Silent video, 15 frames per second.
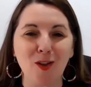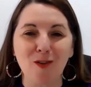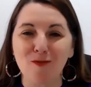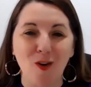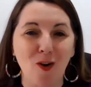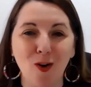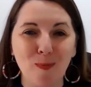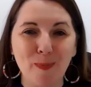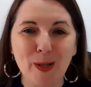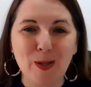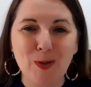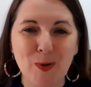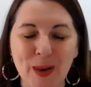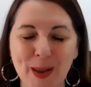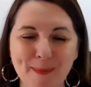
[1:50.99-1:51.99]
they've all been
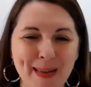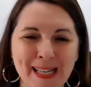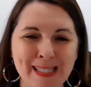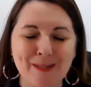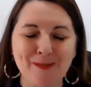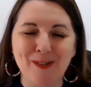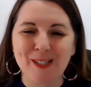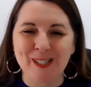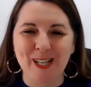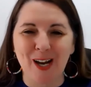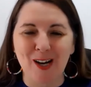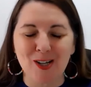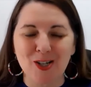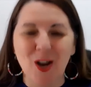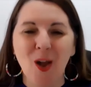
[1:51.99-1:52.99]
doing amazing
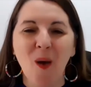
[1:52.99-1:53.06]
research